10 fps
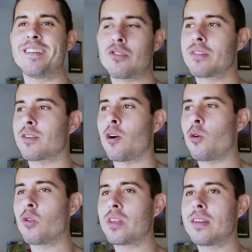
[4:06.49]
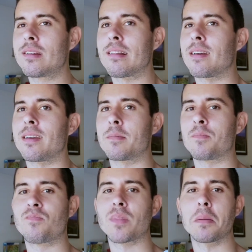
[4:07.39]
Just all these, like,
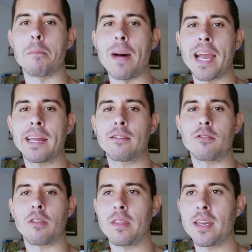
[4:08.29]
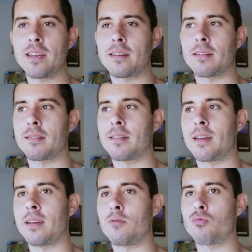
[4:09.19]
minor things
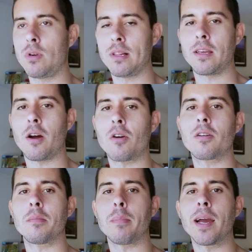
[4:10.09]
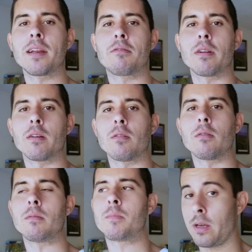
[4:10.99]
that really aren't minor at all.